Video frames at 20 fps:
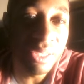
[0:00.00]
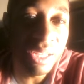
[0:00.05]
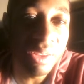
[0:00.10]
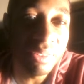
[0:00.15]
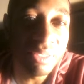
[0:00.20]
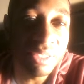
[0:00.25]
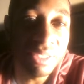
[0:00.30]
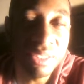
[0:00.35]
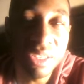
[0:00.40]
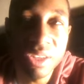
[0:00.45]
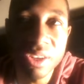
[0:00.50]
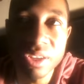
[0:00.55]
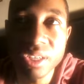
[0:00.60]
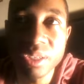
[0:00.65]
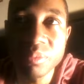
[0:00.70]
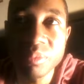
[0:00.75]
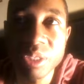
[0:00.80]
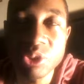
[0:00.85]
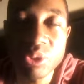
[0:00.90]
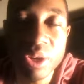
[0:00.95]
and
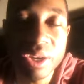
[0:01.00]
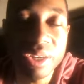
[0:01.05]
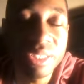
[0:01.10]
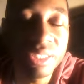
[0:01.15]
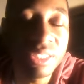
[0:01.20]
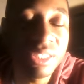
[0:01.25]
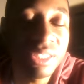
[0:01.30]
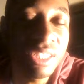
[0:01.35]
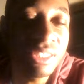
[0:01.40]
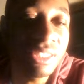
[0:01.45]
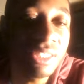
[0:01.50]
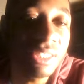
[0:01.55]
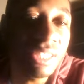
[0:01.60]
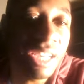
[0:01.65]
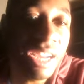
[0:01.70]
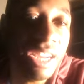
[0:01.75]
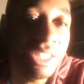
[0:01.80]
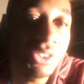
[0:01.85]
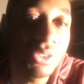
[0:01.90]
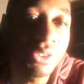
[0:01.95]
it's um they're trying to
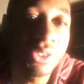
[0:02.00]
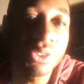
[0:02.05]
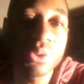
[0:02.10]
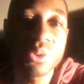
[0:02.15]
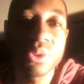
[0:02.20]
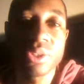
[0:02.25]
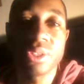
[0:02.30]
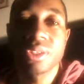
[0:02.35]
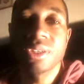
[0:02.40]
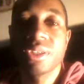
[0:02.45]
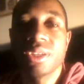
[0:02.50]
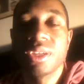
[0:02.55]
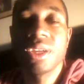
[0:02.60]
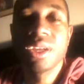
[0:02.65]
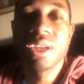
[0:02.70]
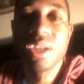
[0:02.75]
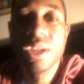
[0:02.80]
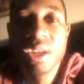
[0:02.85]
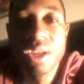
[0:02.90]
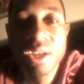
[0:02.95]
desensitize you to it.
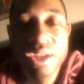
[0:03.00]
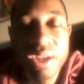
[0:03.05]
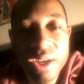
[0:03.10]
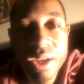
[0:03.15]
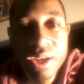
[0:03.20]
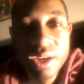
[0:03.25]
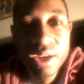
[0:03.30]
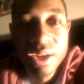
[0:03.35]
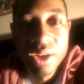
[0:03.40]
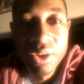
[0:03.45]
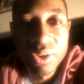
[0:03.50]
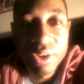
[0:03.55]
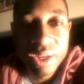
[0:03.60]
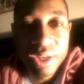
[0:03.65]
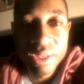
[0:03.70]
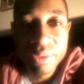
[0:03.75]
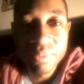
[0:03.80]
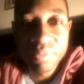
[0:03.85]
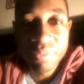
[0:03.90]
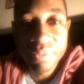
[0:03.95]

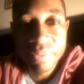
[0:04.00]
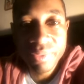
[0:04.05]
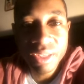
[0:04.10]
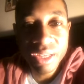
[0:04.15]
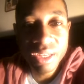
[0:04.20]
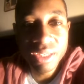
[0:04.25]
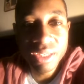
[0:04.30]
Okay,